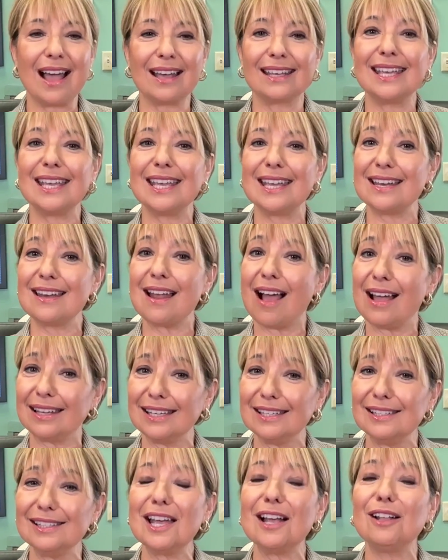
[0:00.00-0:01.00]

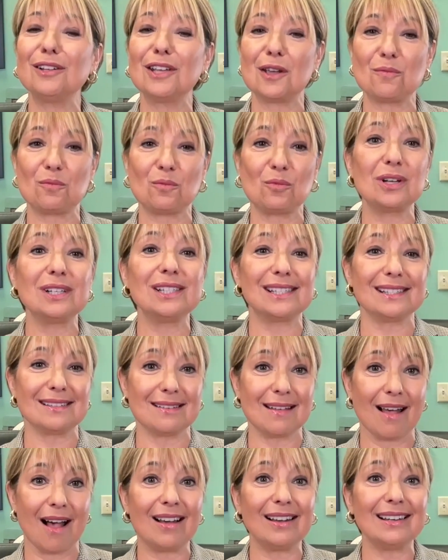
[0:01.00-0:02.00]
can tell you it was
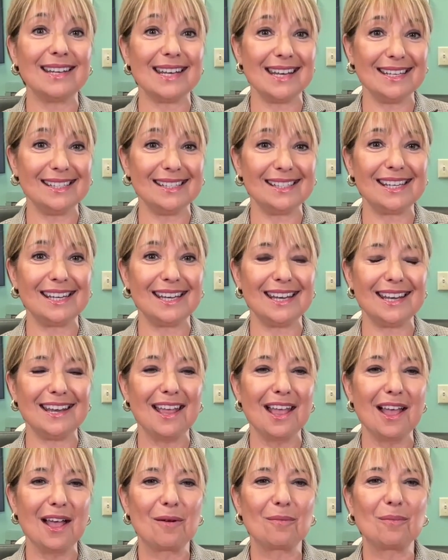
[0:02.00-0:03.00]
not easy,
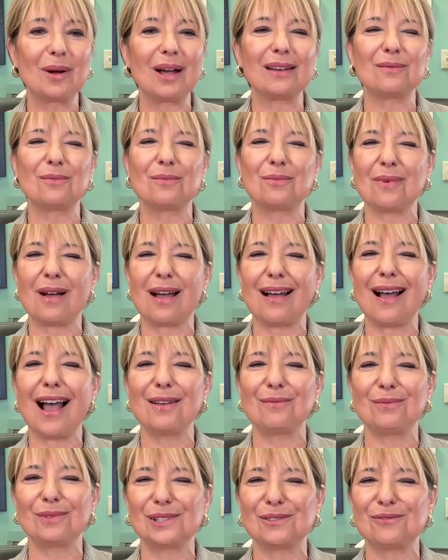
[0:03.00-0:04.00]
but I
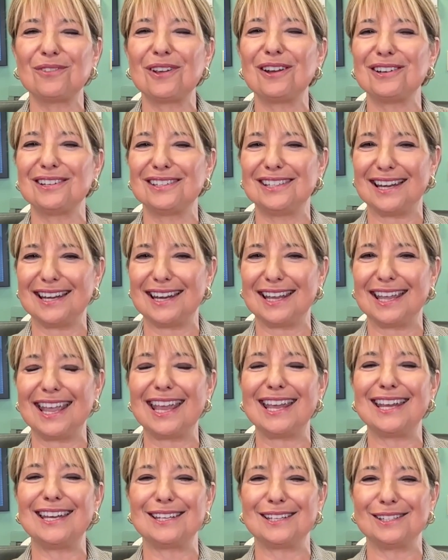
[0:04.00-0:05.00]
was very
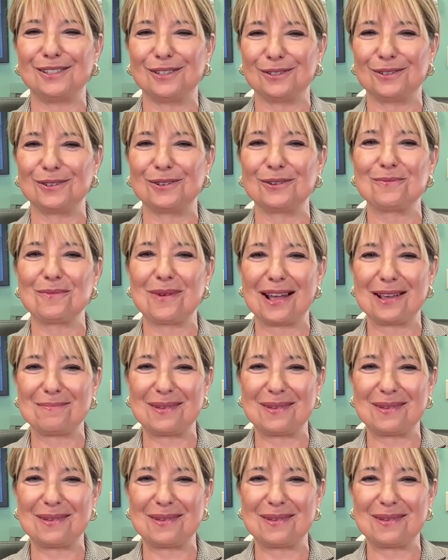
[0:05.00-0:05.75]
dedicated to do my